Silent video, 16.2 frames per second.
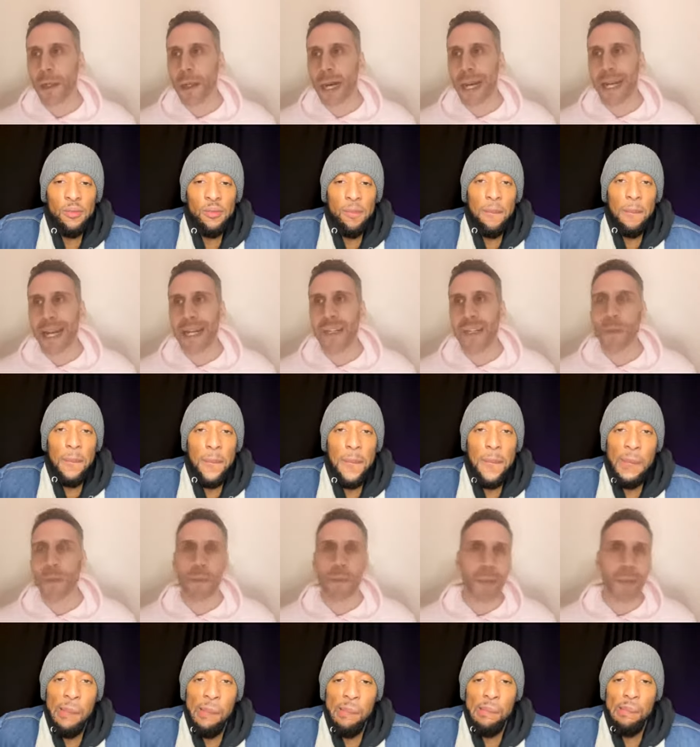Speaker 1: And that's
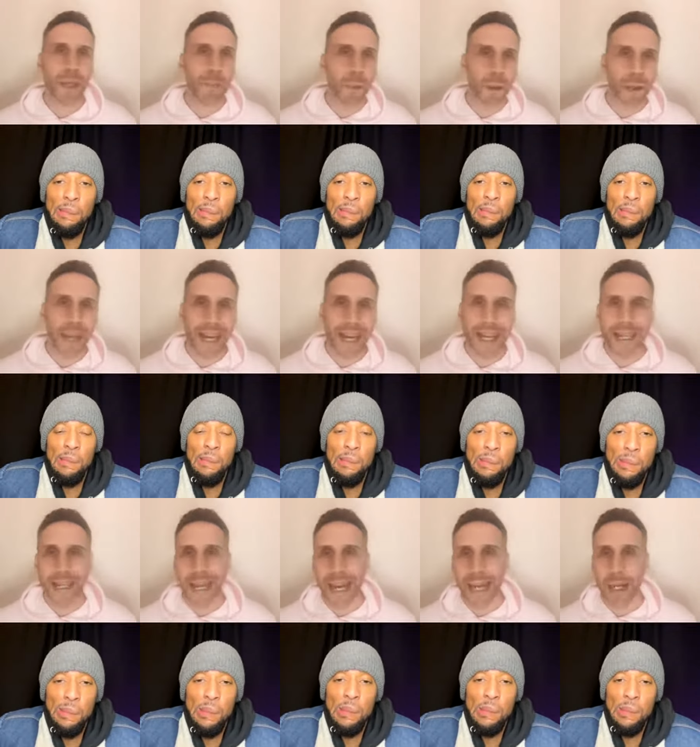what people like and
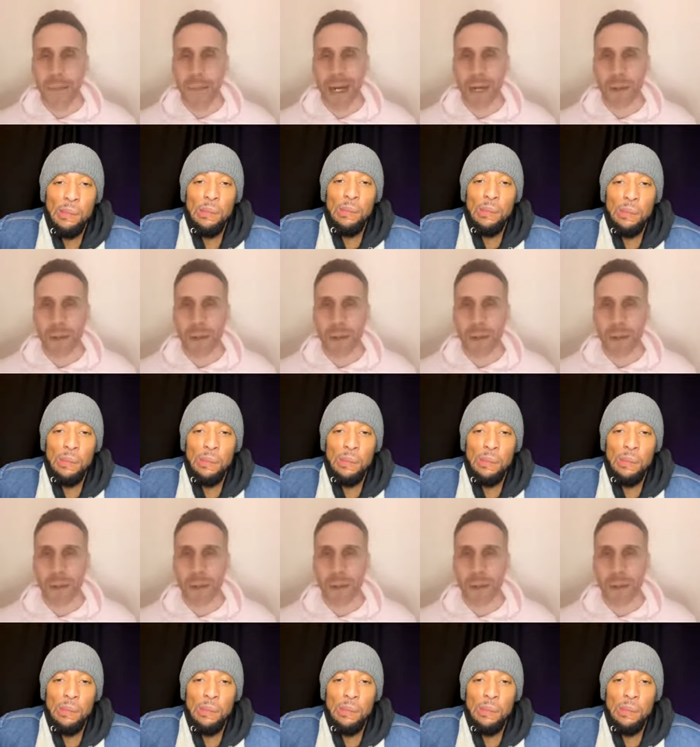hate about